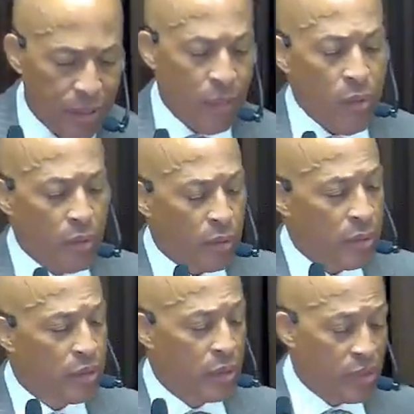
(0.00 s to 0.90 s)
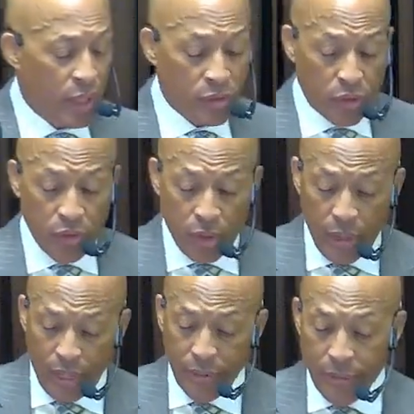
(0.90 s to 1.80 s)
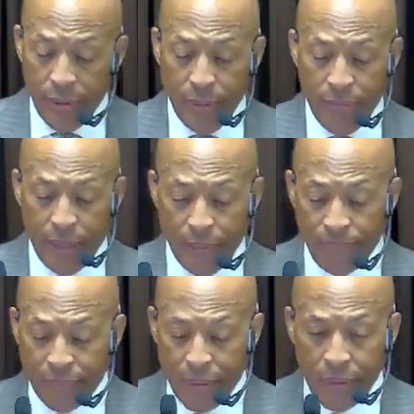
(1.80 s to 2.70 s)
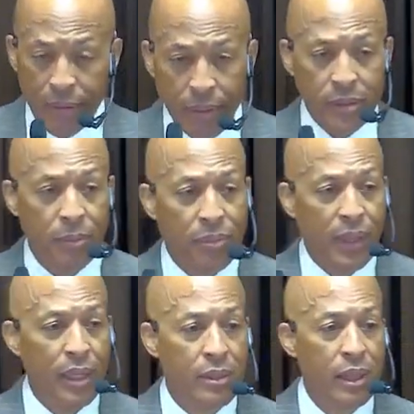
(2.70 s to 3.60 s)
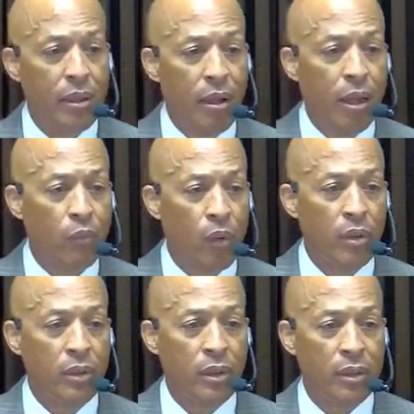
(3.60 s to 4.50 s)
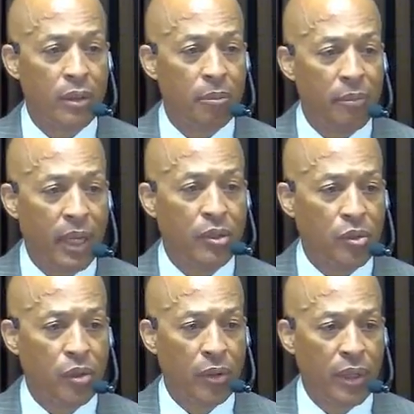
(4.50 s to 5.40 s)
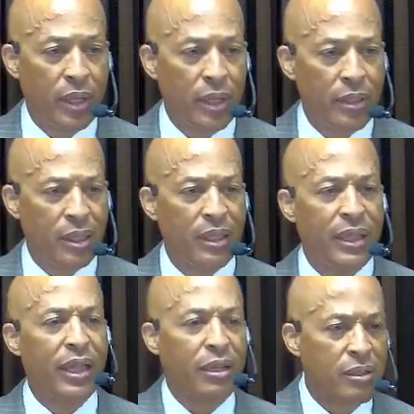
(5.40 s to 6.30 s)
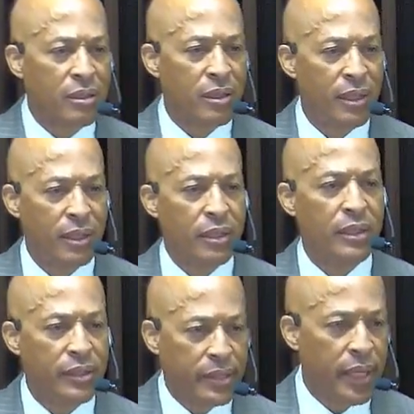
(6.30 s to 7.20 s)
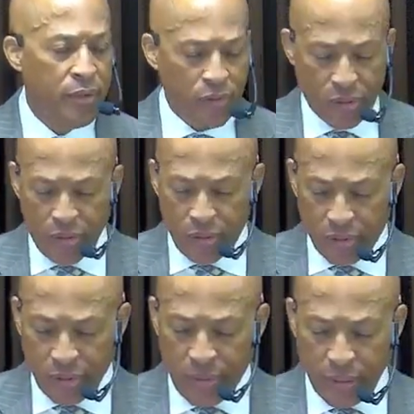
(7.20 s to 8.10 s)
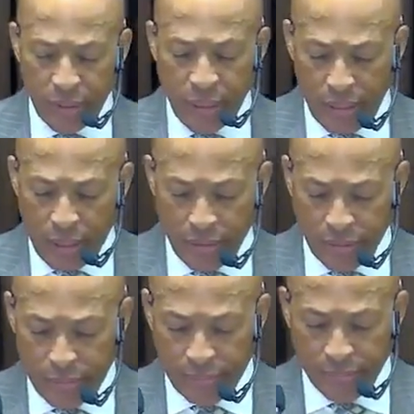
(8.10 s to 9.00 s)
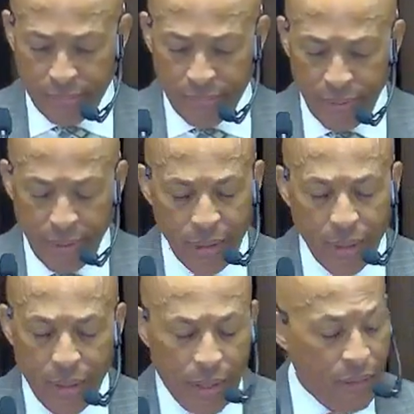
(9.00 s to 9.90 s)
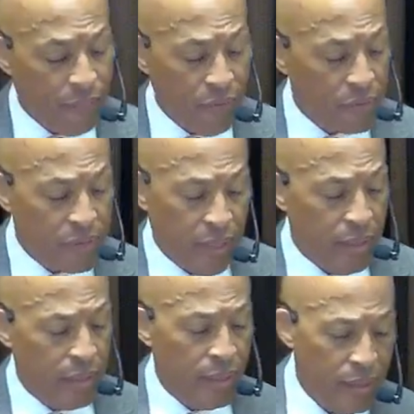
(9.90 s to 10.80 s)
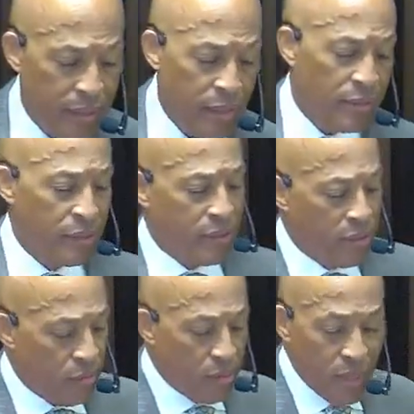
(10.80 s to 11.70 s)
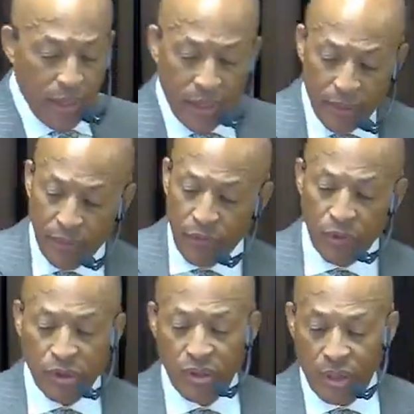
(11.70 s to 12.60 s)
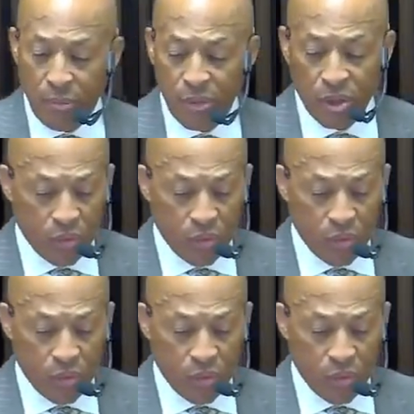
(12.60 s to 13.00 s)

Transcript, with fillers: But I want to suggest to you tonight that there's some things that God wants to make sure that to let us continue to do. Somebody said, let us. And the first thing that it tells us to do in verse number